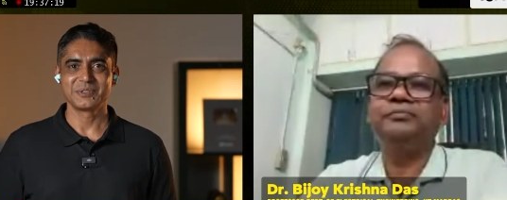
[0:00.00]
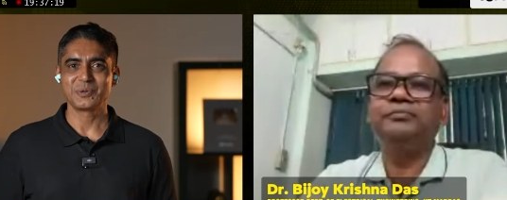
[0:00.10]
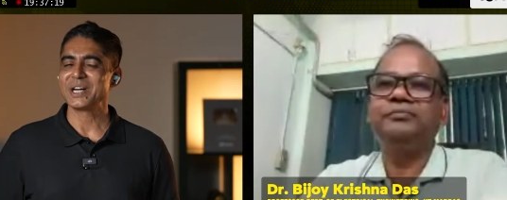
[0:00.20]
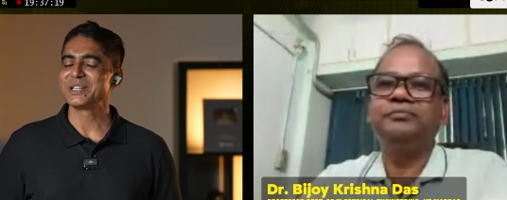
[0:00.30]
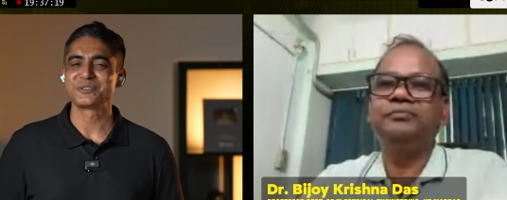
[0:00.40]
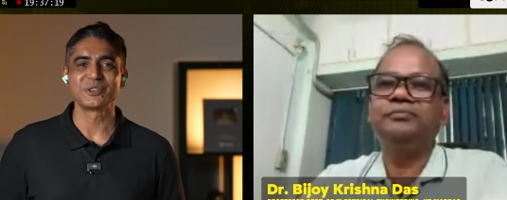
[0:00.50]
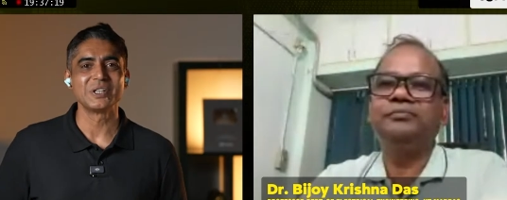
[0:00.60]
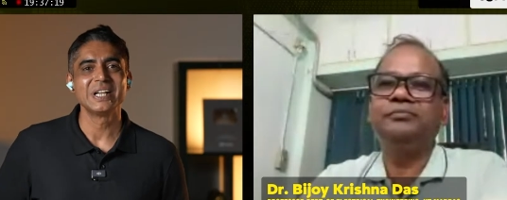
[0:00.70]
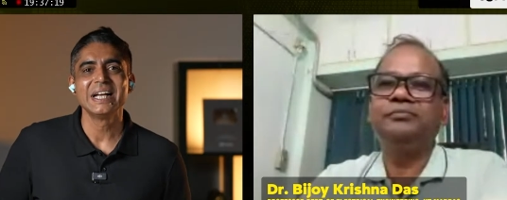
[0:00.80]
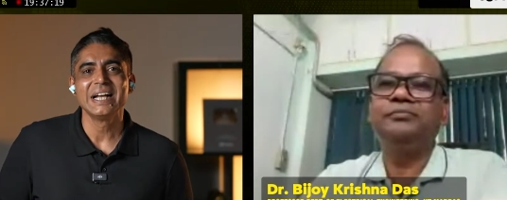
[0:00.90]
Speaker 1: Wonderful.
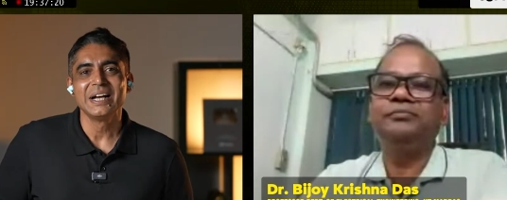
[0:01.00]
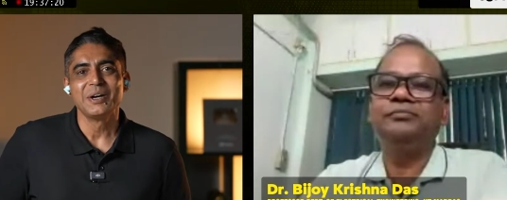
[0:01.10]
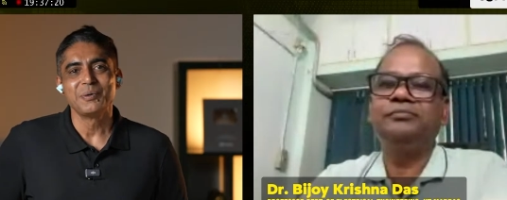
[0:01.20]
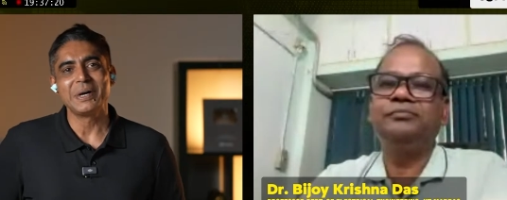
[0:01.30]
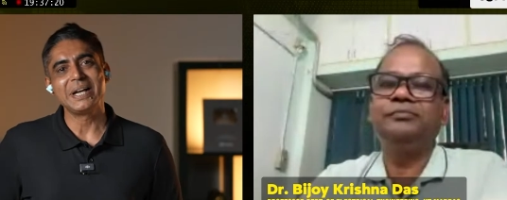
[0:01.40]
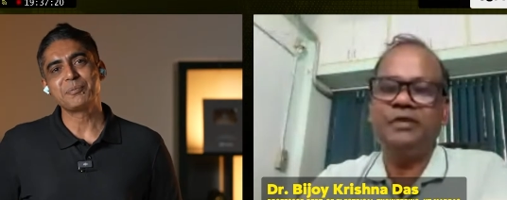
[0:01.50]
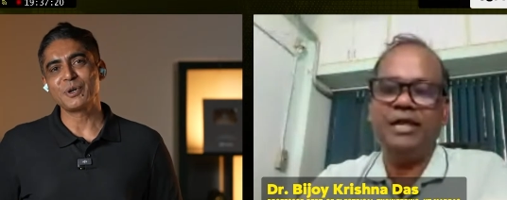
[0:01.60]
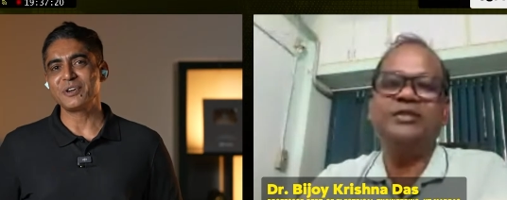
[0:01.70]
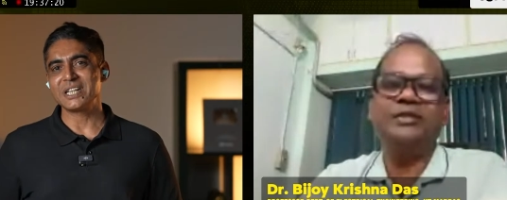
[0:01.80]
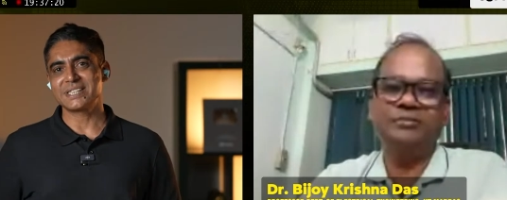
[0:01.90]
Well,
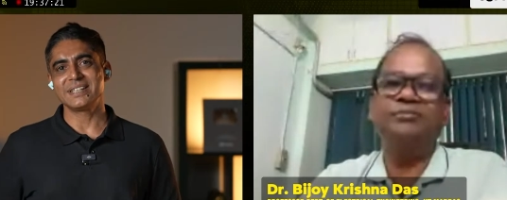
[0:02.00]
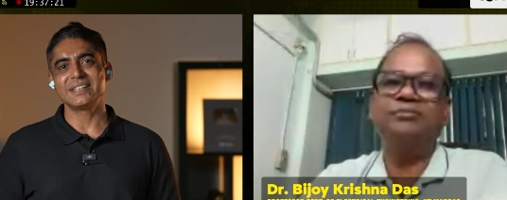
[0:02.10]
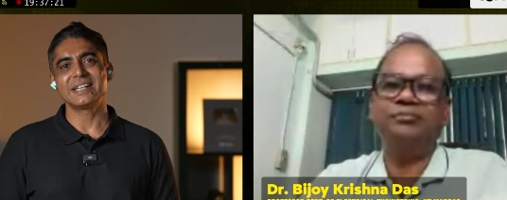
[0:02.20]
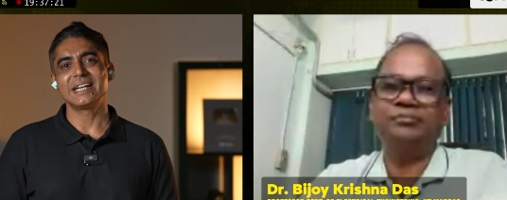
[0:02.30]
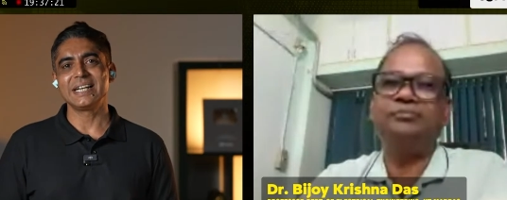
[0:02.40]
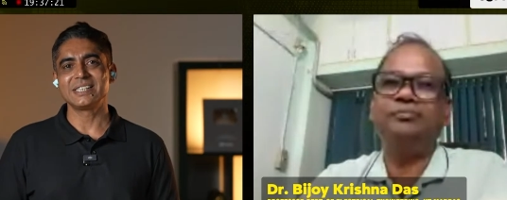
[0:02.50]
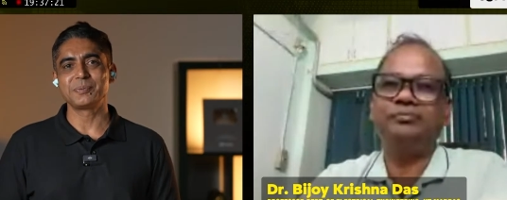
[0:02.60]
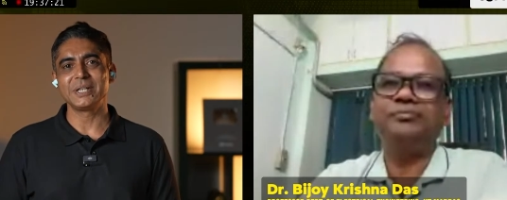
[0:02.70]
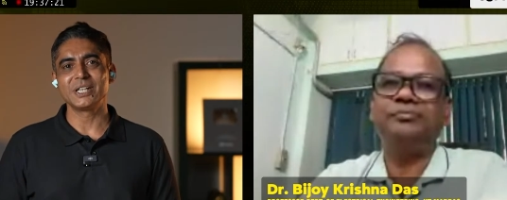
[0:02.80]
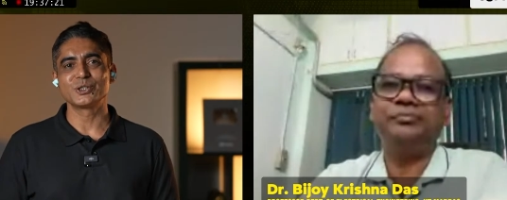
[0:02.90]
Professor, it's
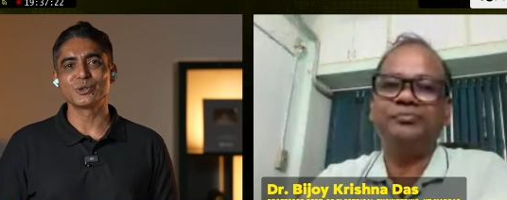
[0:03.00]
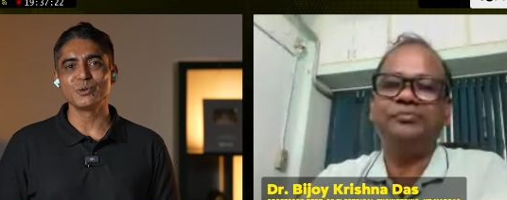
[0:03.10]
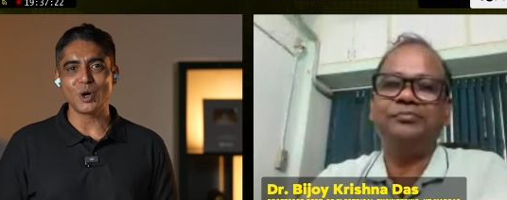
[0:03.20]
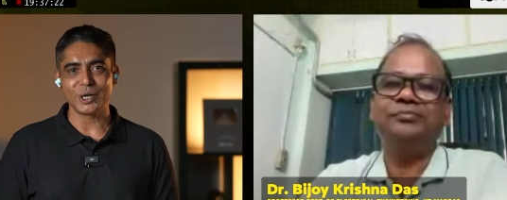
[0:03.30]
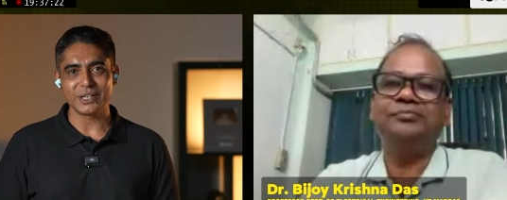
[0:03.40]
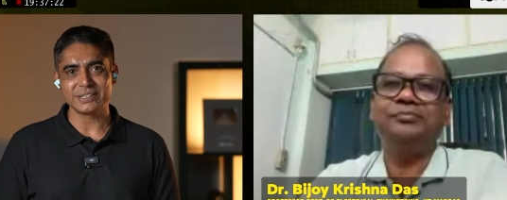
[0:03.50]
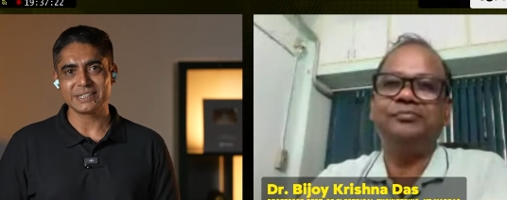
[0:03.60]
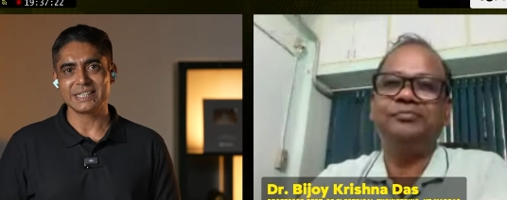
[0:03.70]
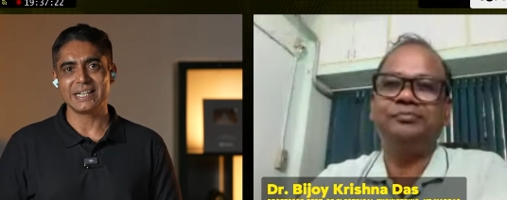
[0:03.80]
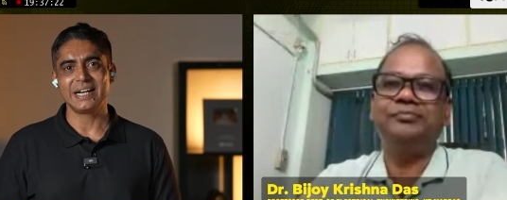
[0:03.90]
been a true honor.
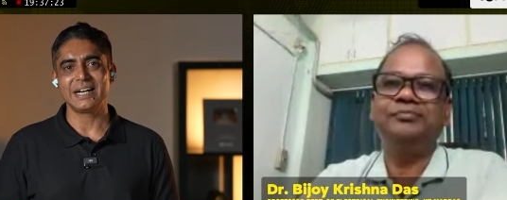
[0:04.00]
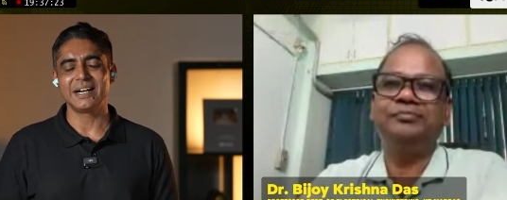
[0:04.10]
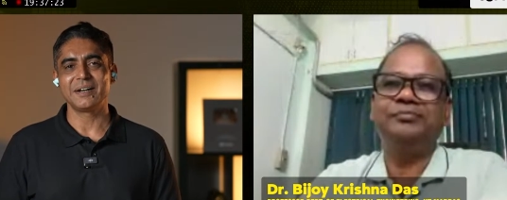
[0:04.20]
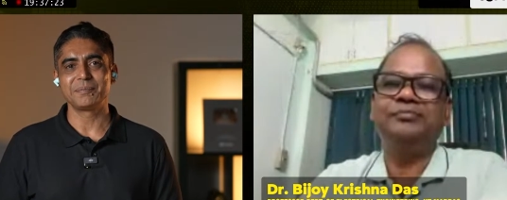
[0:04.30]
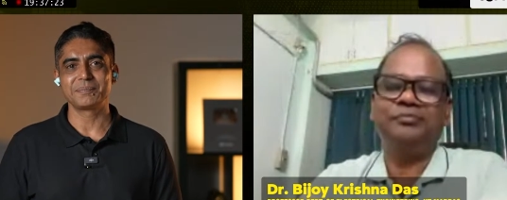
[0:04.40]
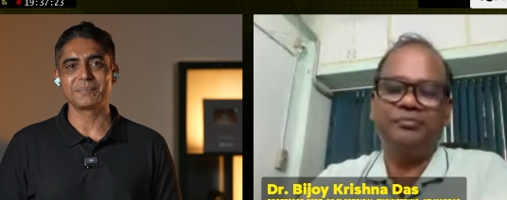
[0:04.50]
Uh,